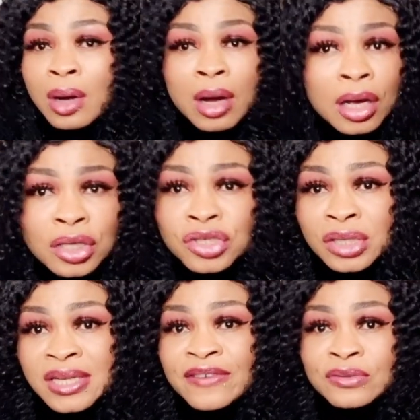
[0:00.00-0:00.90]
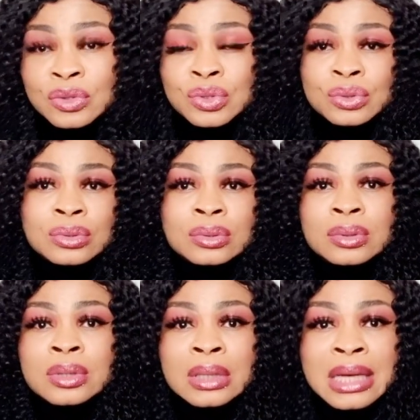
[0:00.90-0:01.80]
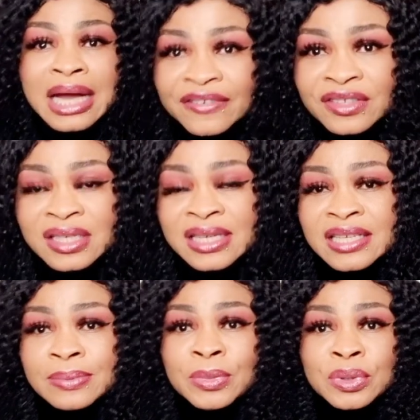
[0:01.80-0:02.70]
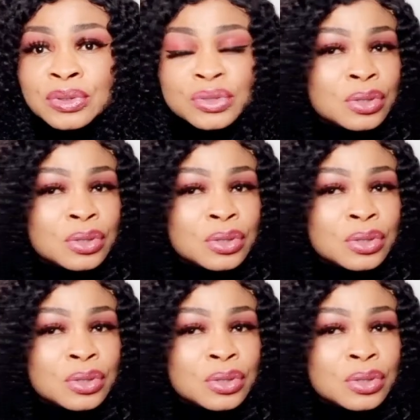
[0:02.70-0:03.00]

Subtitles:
All you just have to do, after 6 months,